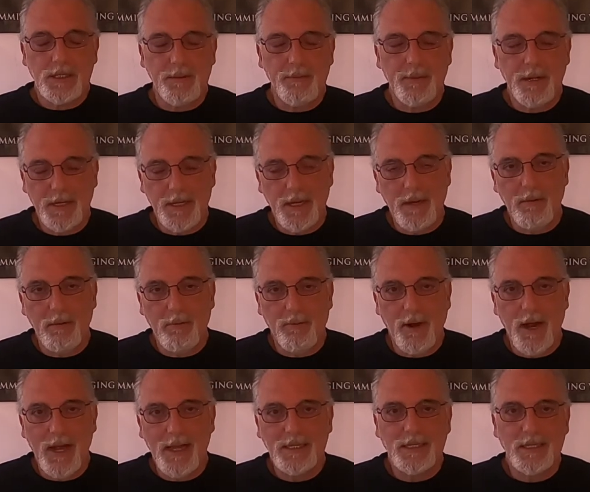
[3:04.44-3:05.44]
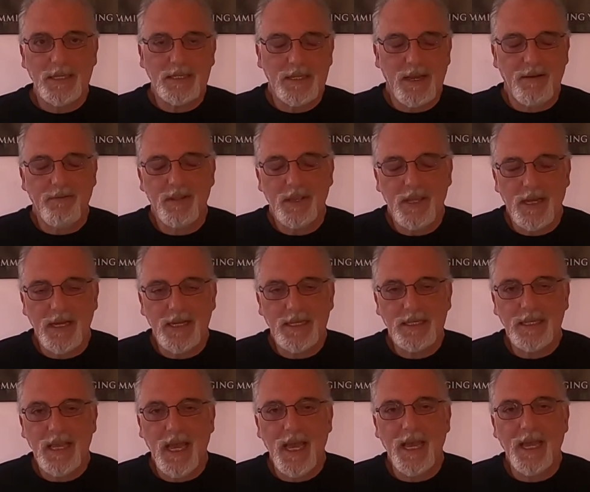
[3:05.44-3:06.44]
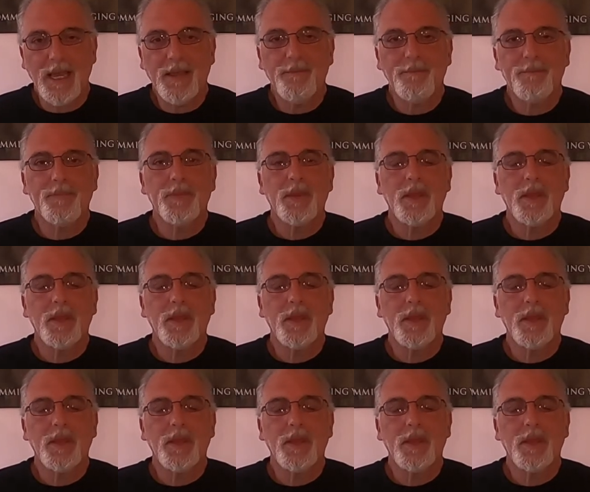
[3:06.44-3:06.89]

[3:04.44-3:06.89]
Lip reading: going to be a double process, everything I say.